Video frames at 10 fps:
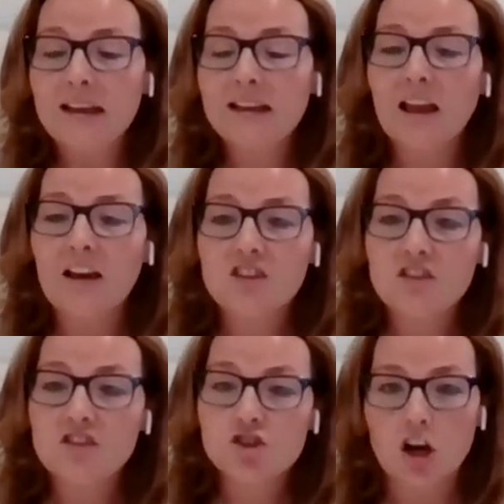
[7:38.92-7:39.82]
the money
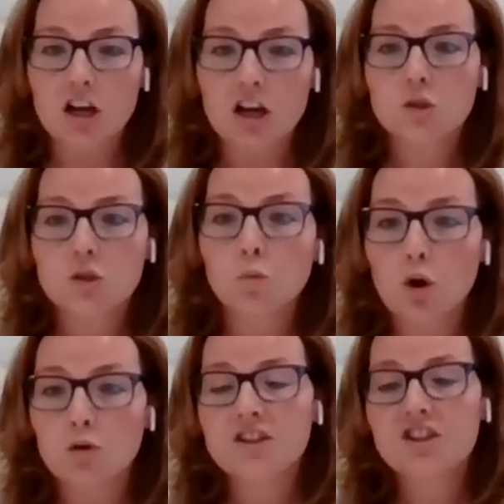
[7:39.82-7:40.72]
left in the
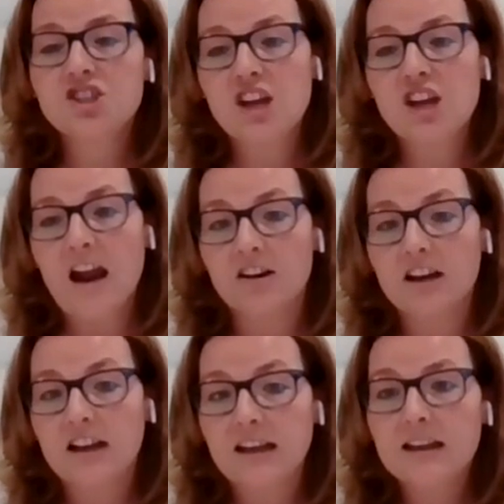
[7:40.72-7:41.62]
trust will go to the
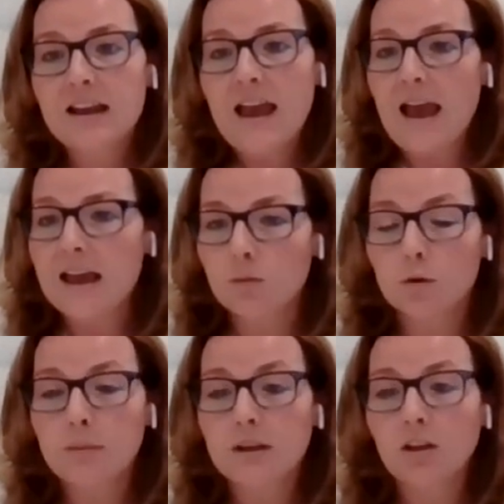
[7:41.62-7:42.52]
charity
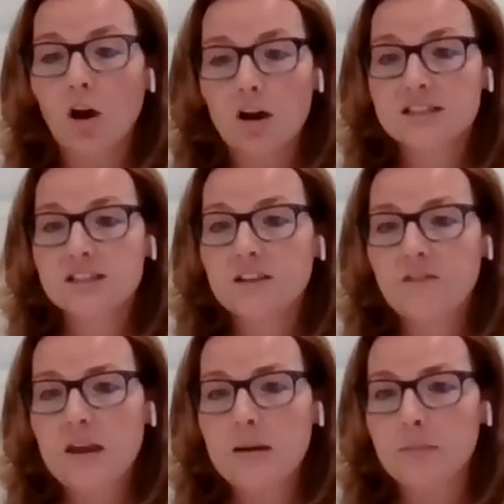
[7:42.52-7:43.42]
and it will be
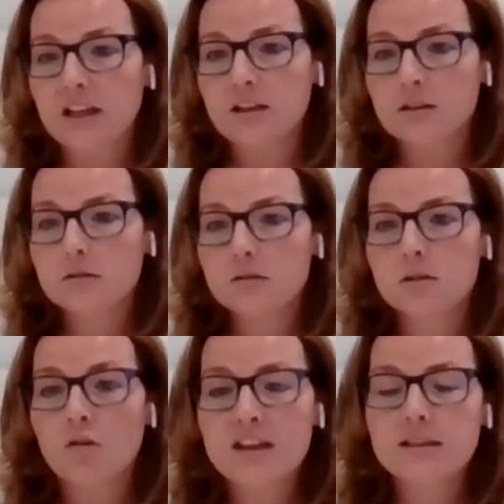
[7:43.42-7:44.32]
lost to the family.
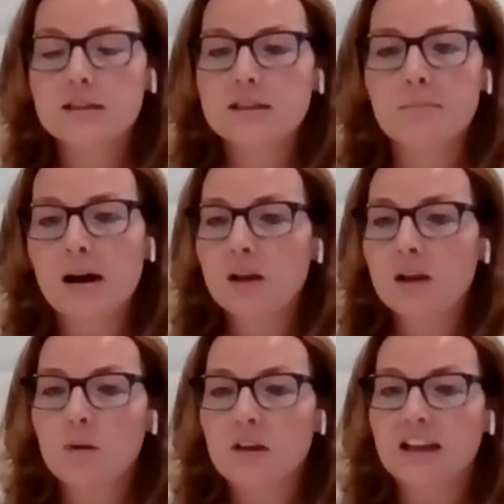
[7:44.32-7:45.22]
So this is
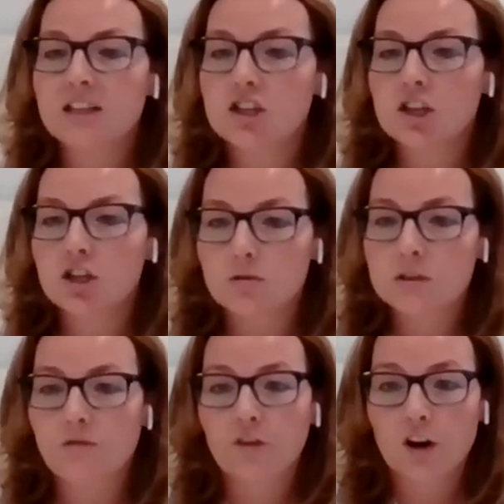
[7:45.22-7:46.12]
the money we like
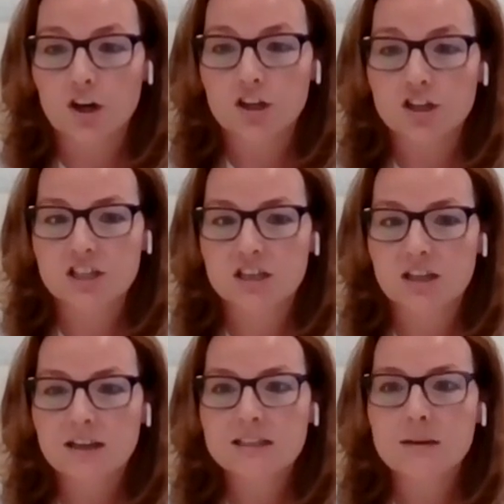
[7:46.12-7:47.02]
to use
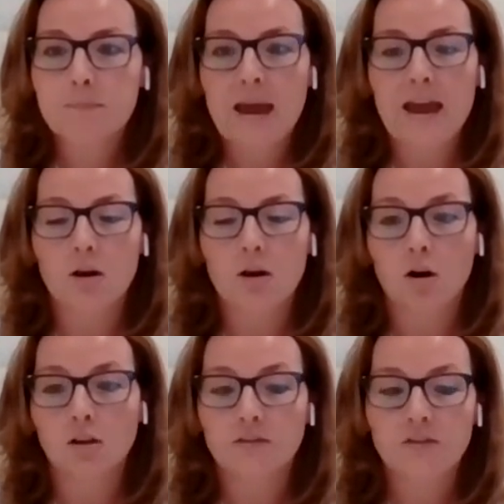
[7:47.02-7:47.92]
first to
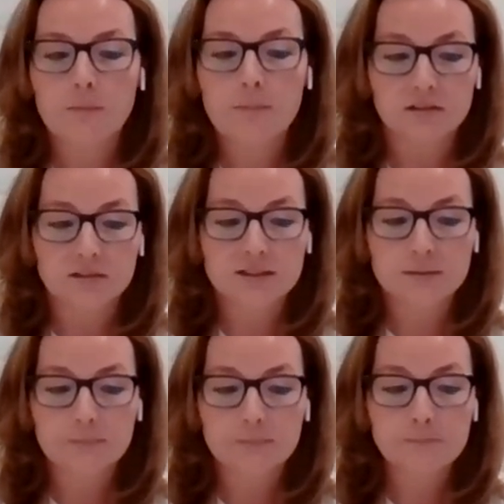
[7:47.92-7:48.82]
pay all of the
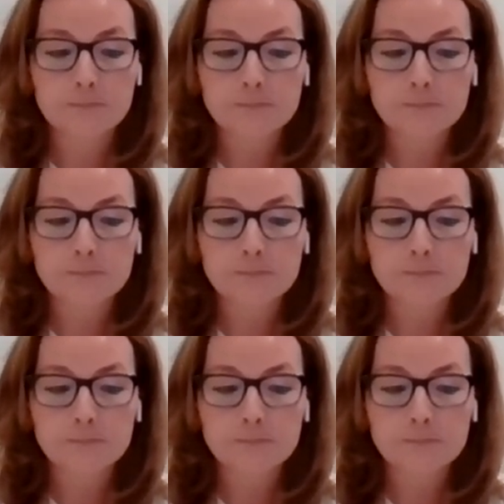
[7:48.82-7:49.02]
bills.